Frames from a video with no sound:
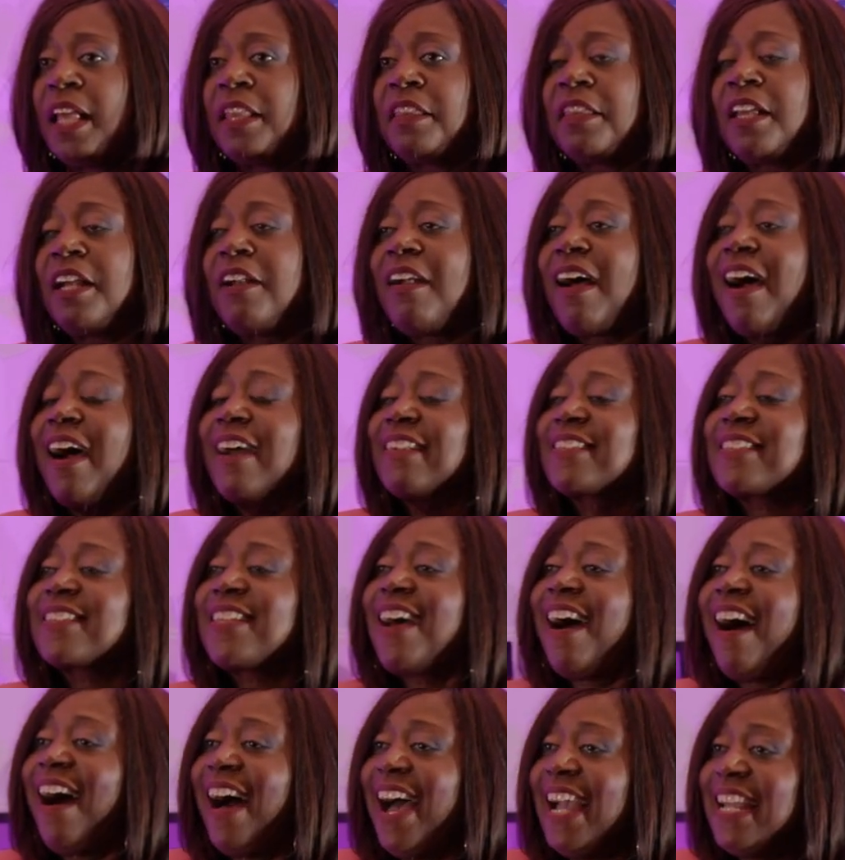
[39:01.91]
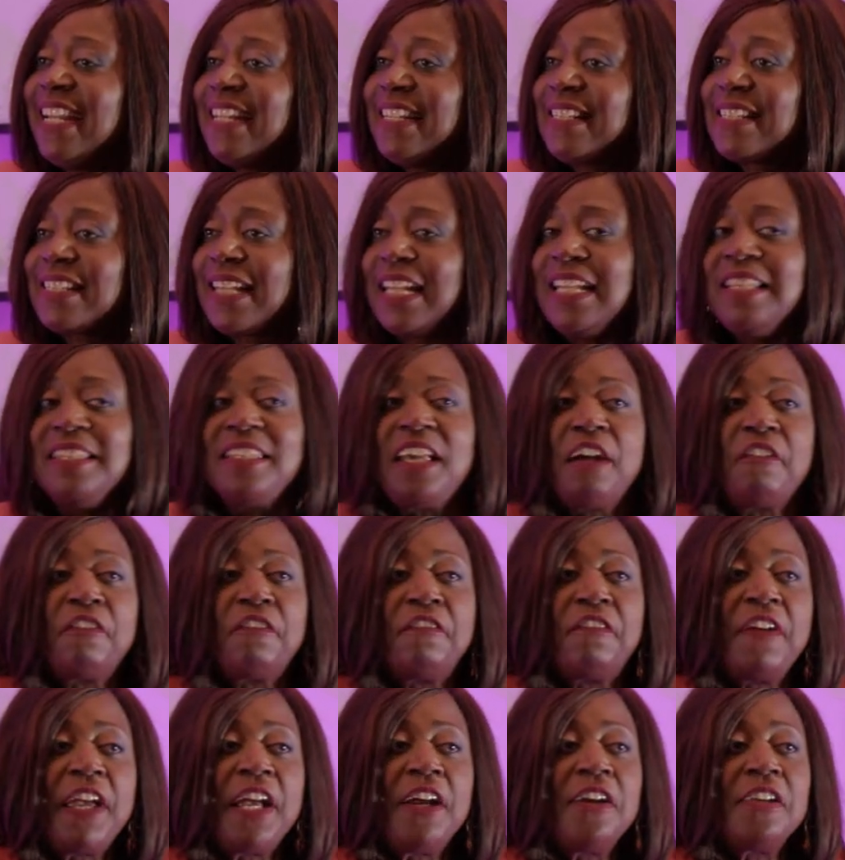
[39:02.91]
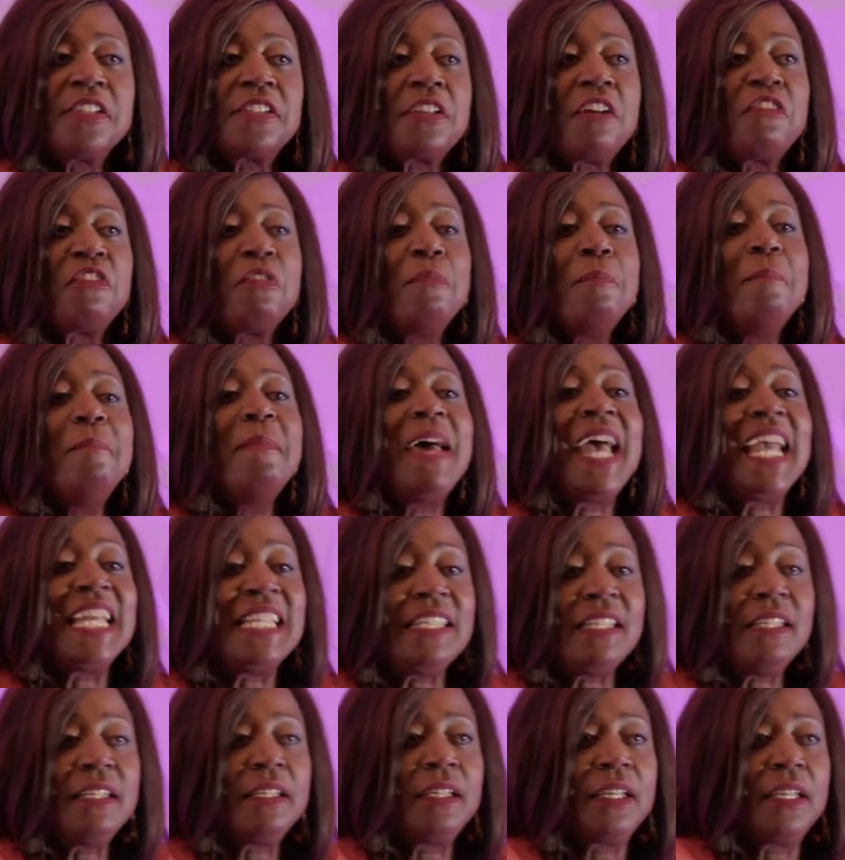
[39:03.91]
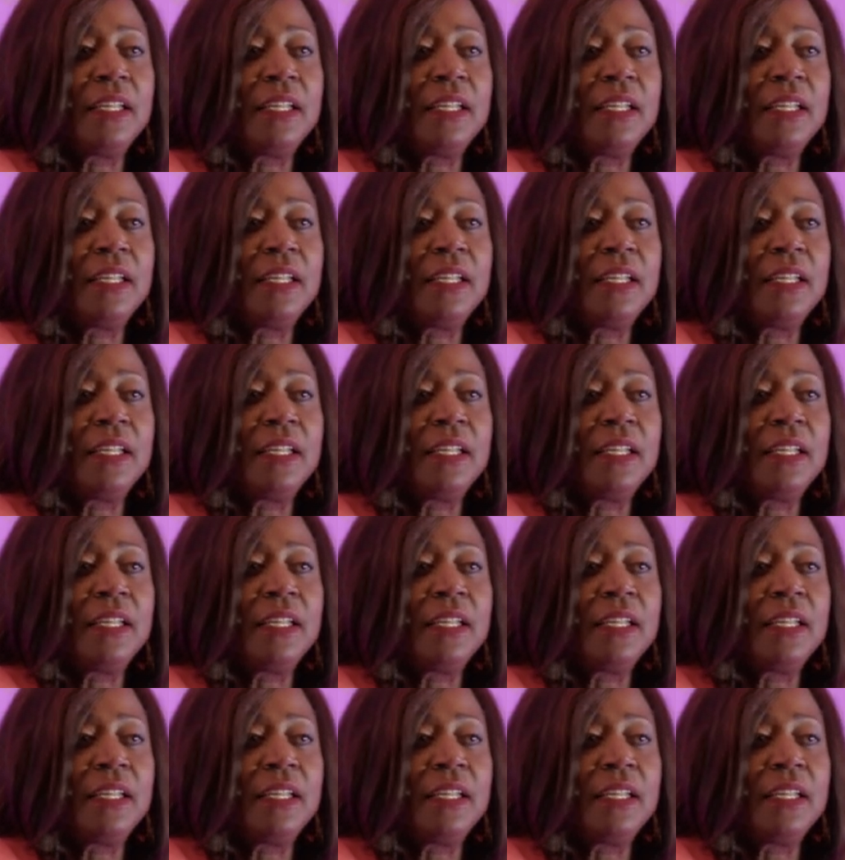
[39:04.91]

There are tides in the affairs of men,